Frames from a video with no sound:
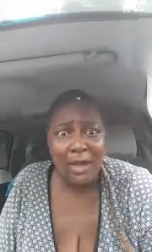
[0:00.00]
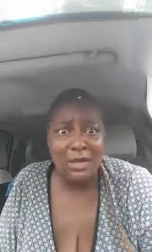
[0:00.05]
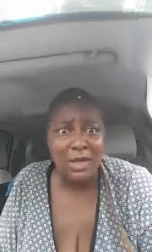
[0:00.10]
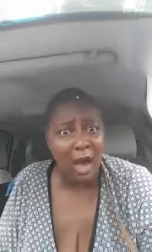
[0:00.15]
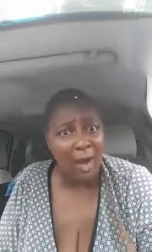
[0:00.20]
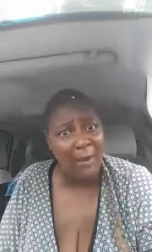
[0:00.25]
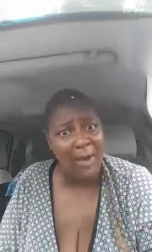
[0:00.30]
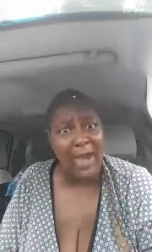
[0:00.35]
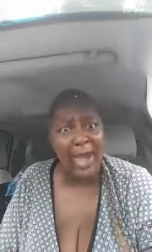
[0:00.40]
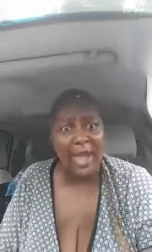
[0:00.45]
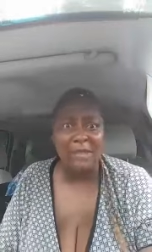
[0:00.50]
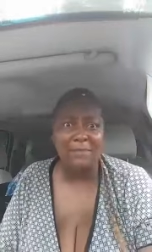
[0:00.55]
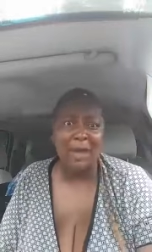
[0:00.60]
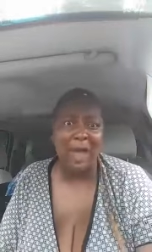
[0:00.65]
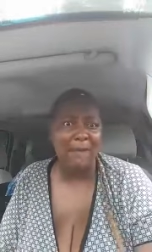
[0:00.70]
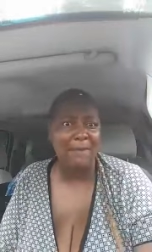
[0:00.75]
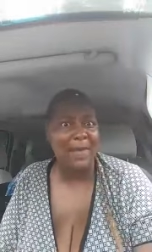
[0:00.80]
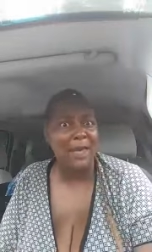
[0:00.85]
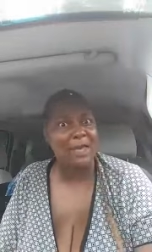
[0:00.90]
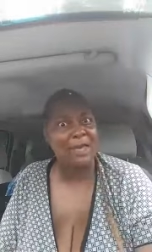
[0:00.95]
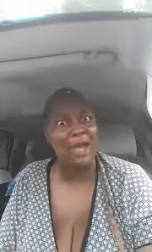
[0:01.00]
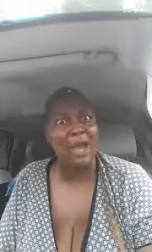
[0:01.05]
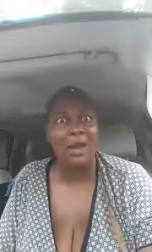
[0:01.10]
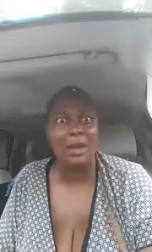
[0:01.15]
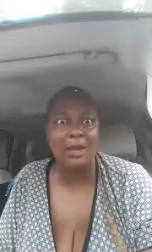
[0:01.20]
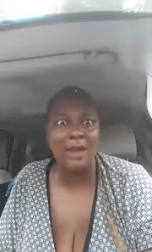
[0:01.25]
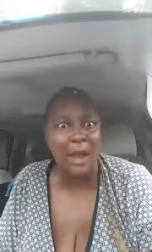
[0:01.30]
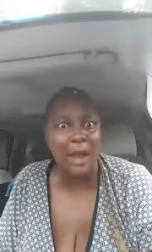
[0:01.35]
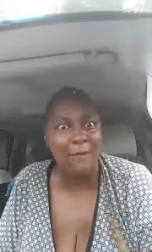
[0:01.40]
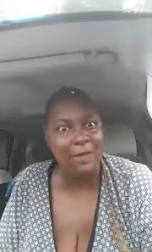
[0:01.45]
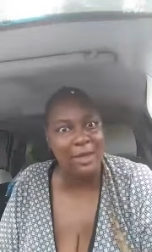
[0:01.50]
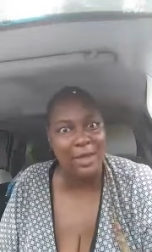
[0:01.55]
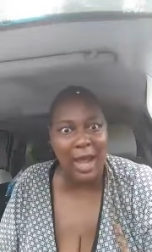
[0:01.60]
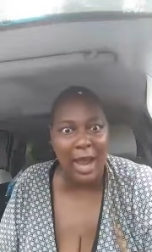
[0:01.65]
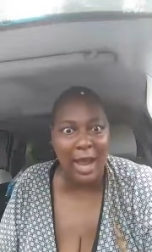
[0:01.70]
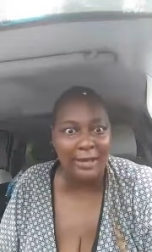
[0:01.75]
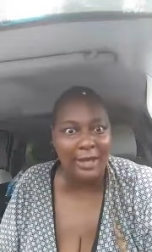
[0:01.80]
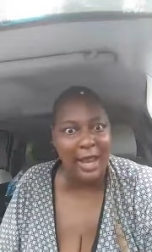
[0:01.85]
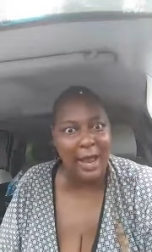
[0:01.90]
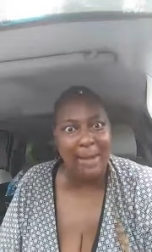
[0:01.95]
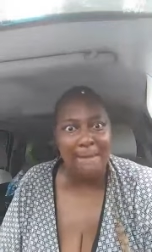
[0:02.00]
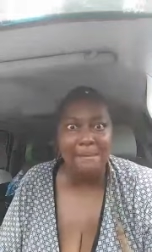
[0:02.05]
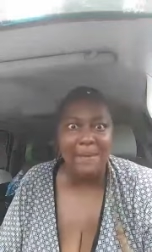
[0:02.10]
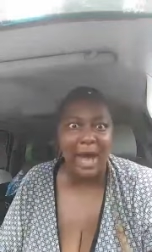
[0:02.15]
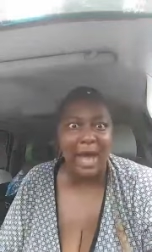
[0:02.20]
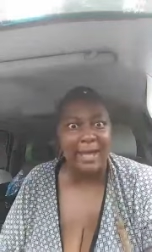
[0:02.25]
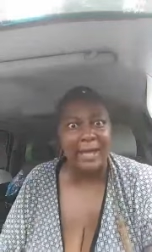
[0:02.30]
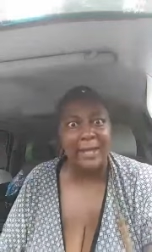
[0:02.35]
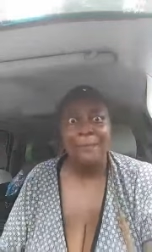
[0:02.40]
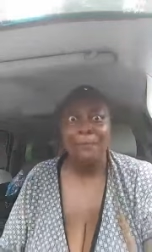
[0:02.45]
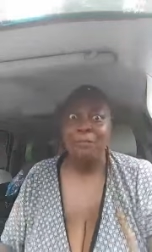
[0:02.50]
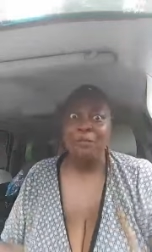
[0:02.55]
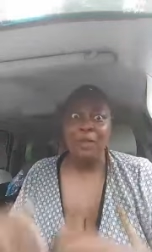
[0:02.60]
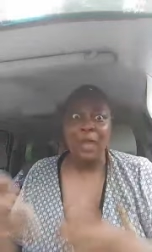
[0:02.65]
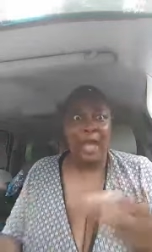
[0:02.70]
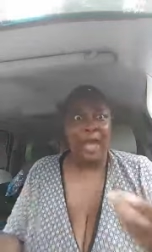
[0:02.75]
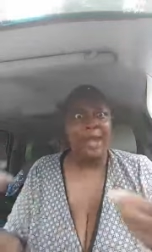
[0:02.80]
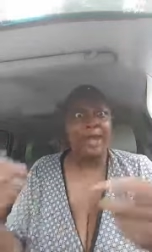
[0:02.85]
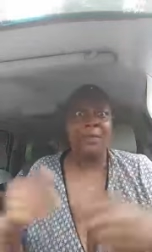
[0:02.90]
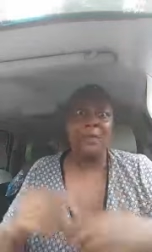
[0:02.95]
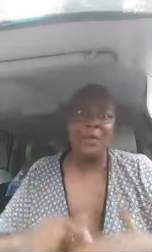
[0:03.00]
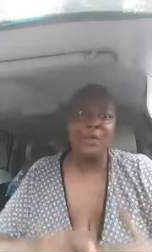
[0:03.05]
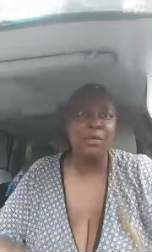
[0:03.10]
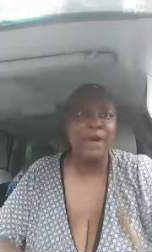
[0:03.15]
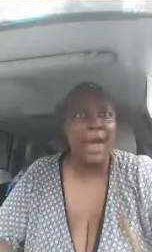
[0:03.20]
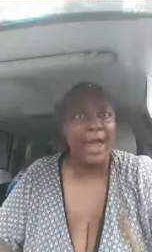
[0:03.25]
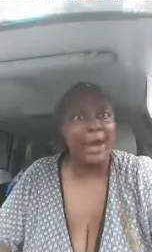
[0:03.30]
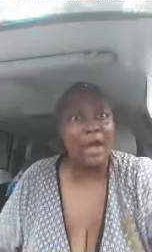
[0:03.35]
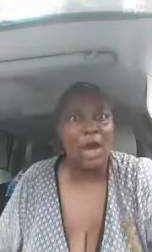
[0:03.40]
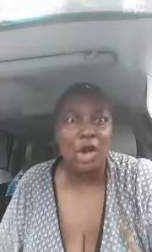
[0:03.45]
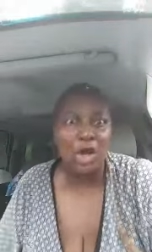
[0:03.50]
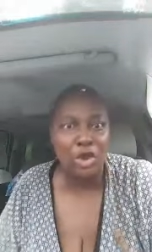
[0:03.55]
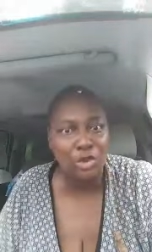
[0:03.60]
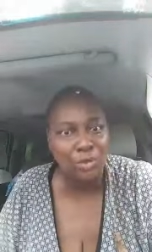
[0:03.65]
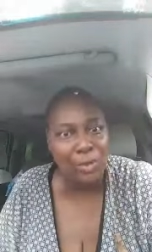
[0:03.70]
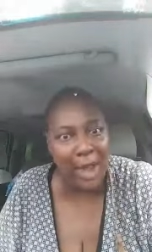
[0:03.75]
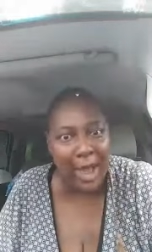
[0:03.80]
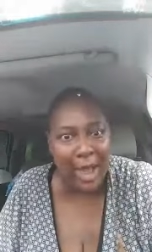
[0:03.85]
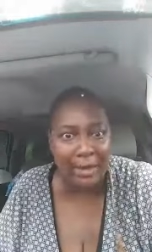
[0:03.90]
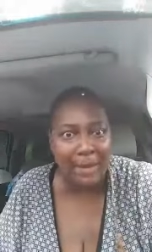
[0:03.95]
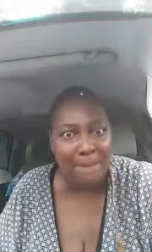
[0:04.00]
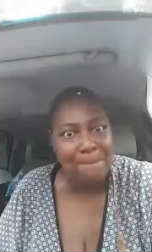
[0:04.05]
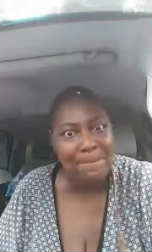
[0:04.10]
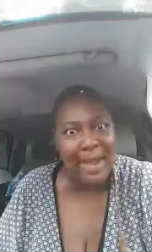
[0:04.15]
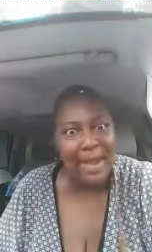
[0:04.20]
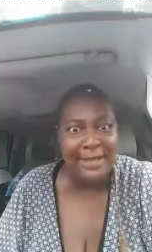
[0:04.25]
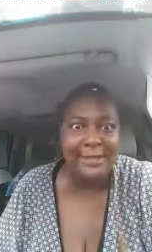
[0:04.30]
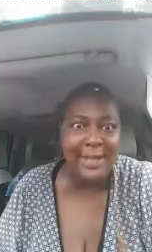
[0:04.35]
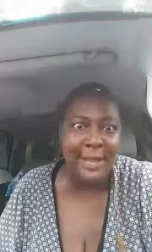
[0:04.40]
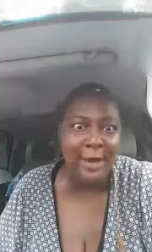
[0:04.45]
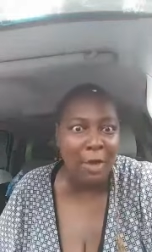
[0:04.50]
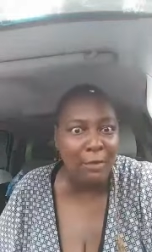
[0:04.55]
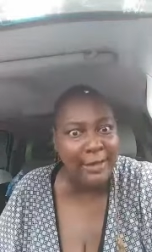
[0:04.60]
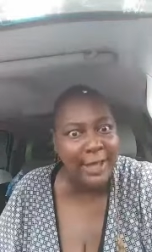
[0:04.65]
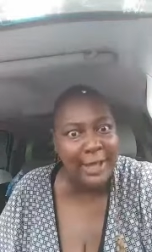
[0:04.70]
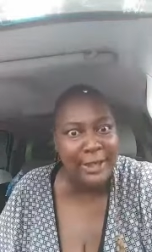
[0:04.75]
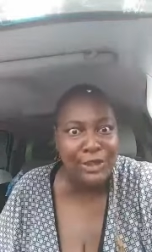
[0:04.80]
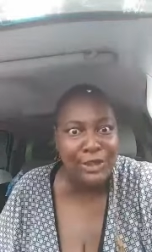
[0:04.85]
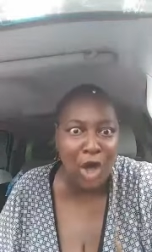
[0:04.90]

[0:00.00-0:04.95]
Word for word: Your ass might be killing every goddamn body, and when you gotta go to trial, the bitch ain't gonna get